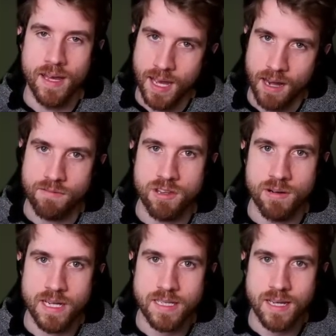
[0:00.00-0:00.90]
And if there
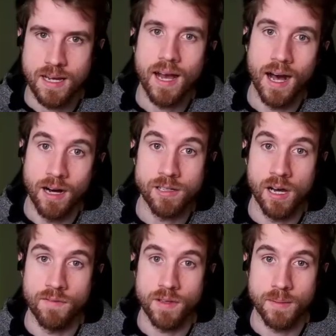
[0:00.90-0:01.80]
is, I'll
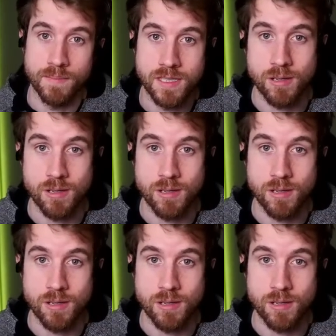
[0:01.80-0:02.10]
cover them.